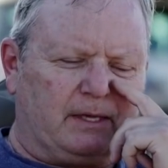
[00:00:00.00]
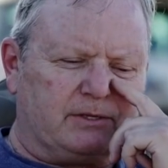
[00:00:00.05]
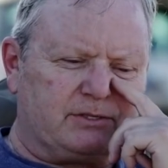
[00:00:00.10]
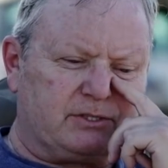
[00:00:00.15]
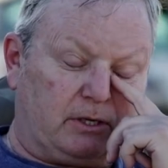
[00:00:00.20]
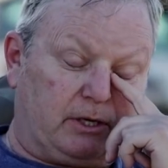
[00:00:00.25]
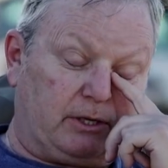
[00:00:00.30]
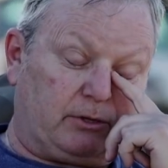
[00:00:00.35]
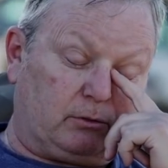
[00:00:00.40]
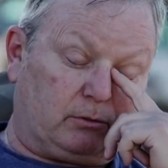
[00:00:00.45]

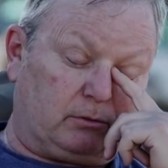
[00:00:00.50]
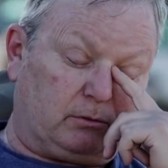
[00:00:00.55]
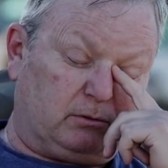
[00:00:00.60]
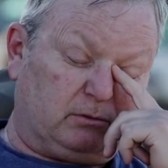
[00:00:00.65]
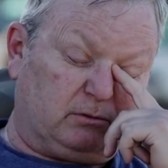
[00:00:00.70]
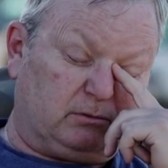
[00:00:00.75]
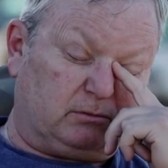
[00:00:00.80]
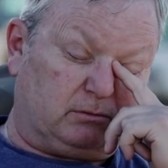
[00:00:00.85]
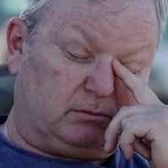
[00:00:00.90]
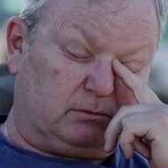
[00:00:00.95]
So I thought,
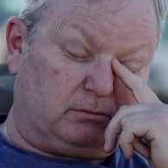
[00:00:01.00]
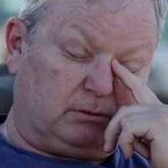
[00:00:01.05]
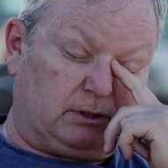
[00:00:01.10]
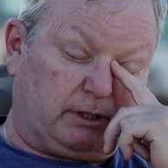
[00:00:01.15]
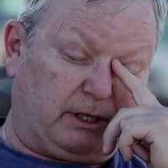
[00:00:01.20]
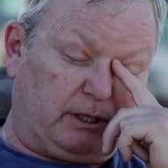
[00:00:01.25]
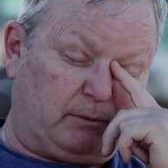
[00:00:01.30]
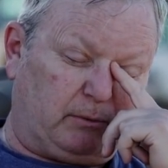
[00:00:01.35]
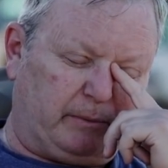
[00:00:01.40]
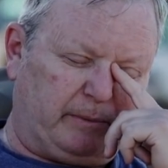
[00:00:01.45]

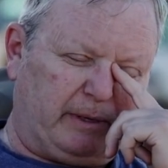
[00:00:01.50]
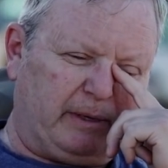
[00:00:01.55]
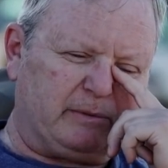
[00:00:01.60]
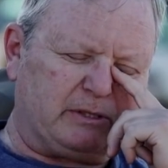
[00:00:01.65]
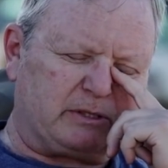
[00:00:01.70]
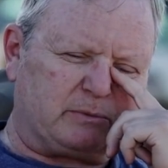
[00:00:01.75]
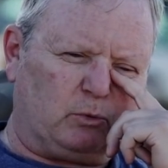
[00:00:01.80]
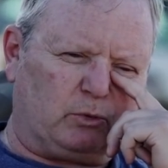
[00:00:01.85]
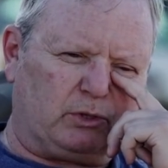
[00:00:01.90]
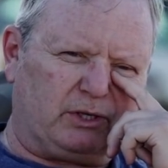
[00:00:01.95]
okay, well,
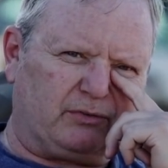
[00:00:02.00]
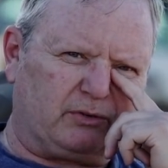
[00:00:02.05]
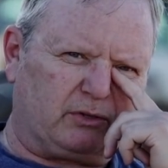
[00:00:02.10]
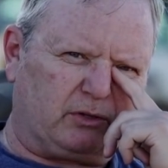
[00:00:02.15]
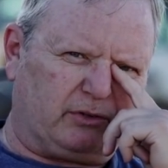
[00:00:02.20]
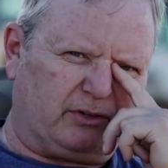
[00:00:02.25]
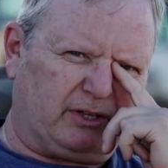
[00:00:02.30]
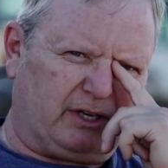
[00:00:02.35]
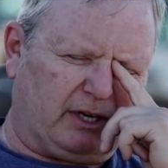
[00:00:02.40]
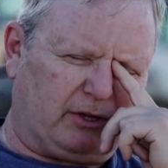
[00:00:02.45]
maybe it's more
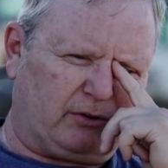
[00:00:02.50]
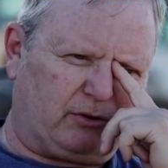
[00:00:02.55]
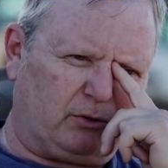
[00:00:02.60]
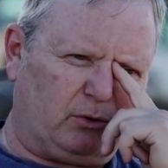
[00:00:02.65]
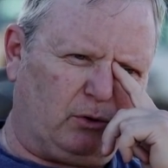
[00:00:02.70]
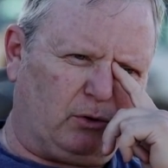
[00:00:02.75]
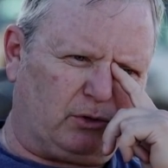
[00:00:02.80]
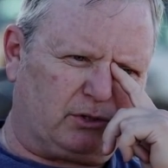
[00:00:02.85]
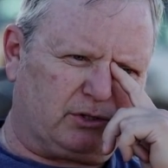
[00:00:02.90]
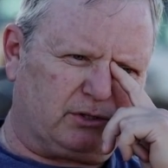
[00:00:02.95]
difficult than I
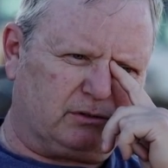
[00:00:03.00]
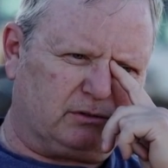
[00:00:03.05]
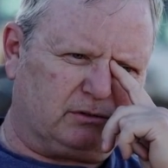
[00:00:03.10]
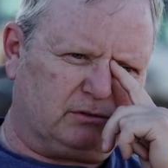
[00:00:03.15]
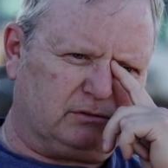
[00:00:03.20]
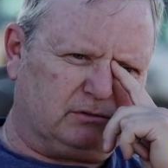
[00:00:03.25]
thought.